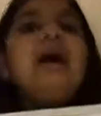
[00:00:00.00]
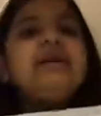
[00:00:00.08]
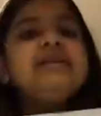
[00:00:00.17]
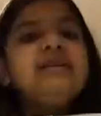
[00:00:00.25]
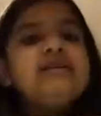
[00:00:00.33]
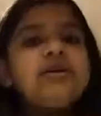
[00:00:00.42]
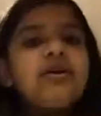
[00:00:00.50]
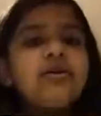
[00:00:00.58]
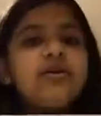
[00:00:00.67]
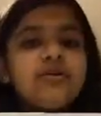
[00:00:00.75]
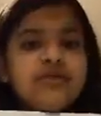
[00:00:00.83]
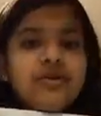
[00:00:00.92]
As I said
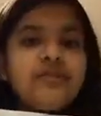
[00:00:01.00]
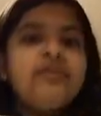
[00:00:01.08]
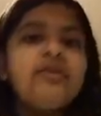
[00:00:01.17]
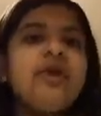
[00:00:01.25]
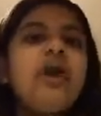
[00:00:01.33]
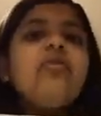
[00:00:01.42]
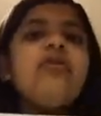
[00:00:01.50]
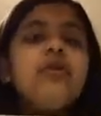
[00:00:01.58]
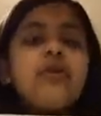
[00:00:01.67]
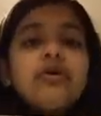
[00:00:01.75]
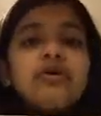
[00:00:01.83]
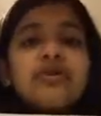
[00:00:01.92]
earlier, the
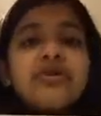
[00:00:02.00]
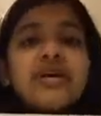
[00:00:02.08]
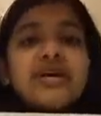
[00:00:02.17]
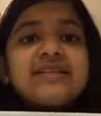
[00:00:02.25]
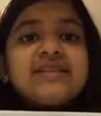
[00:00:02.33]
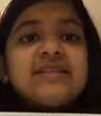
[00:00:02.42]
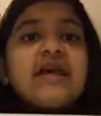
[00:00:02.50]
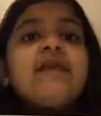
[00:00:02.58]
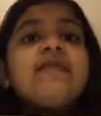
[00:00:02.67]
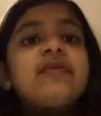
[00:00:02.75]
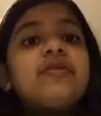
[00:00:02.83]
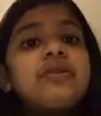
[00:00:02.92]
oral stress
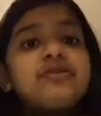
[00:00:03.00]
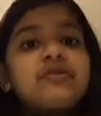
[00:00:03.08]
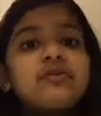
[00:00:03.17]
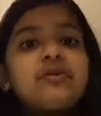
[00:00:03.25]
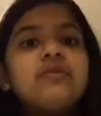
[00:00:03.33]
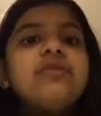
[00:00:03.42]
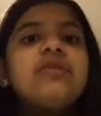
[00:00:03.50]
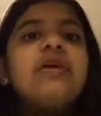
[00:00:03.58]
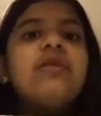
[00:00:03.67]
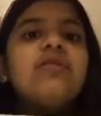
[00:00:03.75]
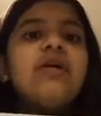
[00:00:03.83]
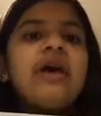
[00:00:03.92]
for this rule
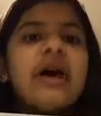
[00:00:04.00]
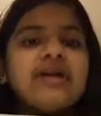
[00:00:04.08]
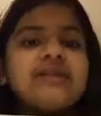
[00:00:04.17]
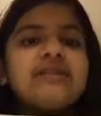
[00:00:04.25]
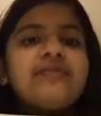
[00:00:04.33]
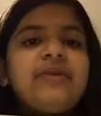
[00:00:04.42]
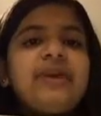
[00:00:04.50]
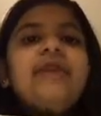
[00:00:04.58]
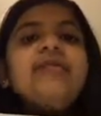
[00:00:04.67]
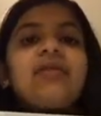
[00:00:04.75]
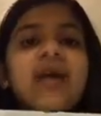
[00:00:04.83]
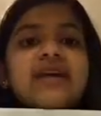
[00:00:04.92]
has to be
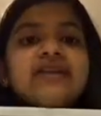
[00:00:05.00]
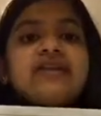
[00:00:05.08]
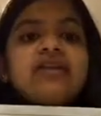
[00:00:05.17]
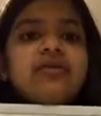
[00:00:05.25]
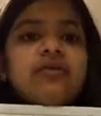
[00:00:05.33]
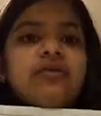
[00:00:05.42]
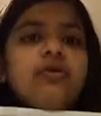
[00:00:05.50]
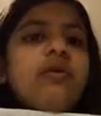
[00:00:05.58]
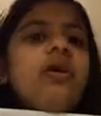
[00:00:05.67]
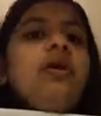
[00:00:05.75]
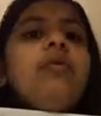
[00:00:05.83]
in the last syllable,